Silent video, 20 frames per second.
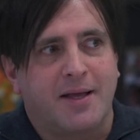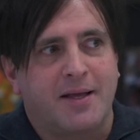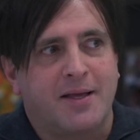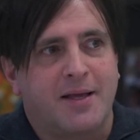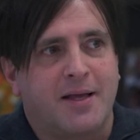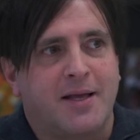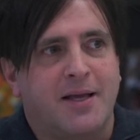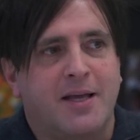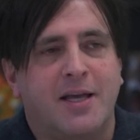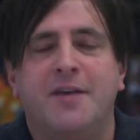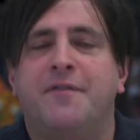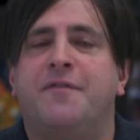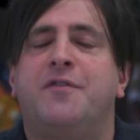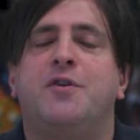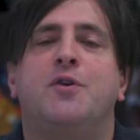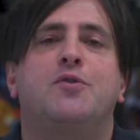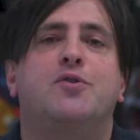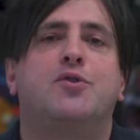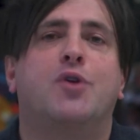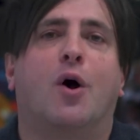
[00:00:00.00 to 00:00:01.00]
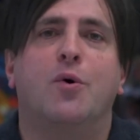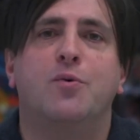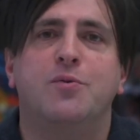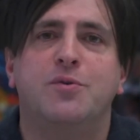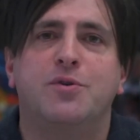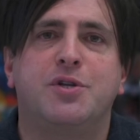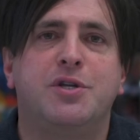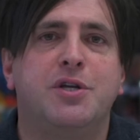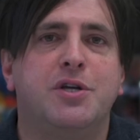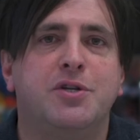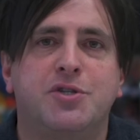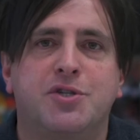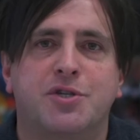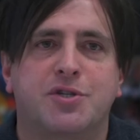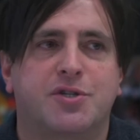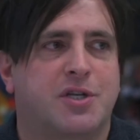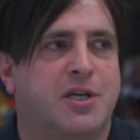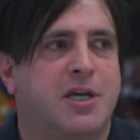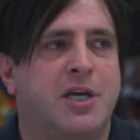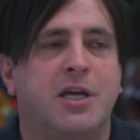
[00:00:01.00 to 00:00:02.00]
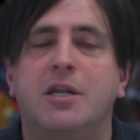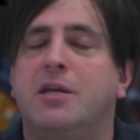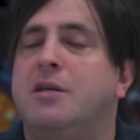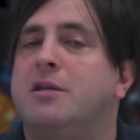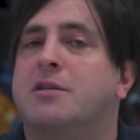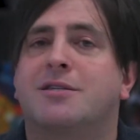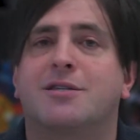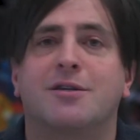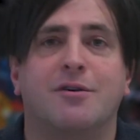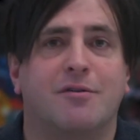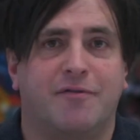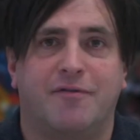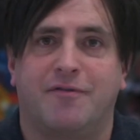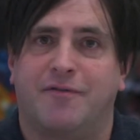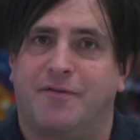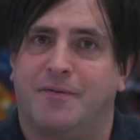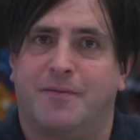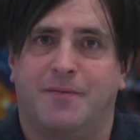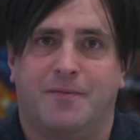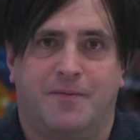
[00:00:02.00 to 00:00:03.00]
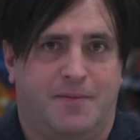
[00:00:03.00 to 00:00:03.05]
if you don't, you're just kidding yourself.